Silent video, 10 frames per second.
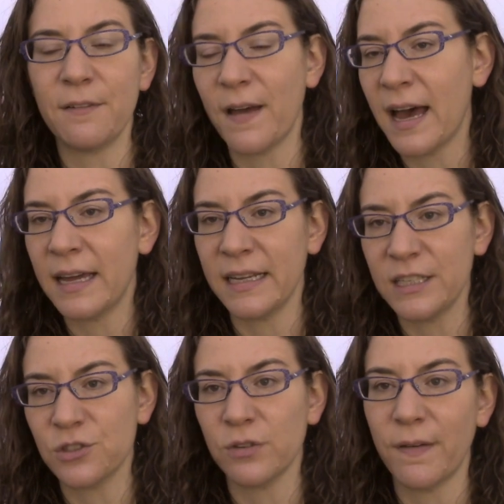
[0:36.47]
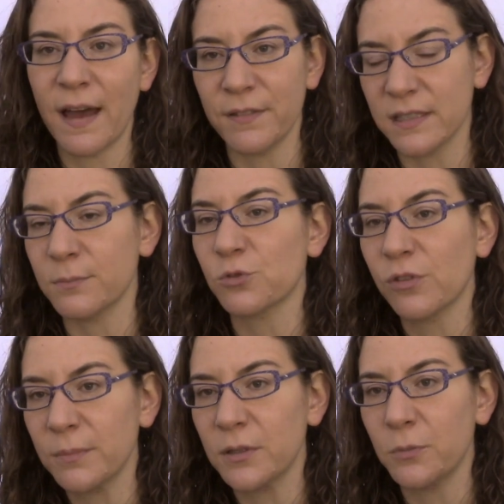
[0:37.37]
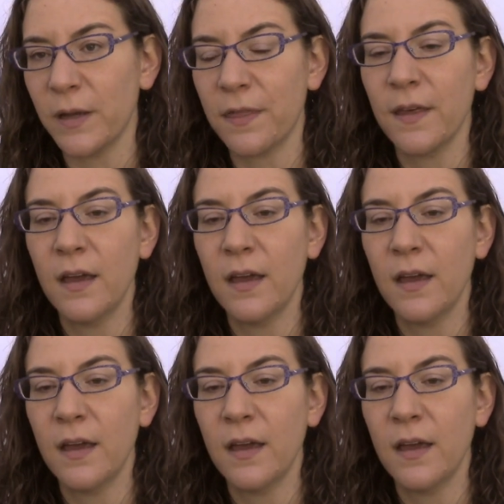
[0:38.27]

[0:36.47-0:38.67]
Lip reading: they've had a history of having some trouble with